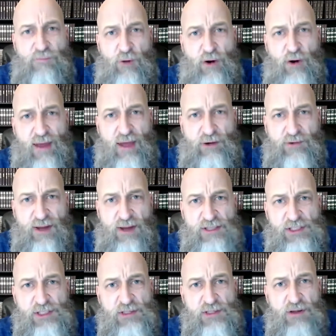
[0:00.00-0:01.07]

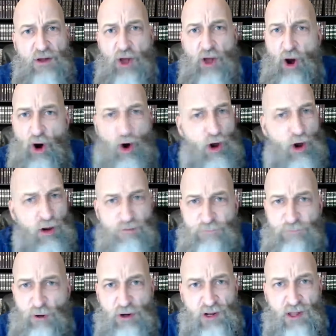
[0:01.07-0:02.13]
adoration, all of our
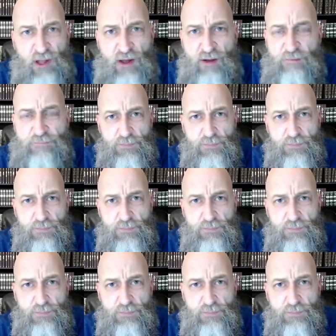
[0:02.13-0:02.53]
love,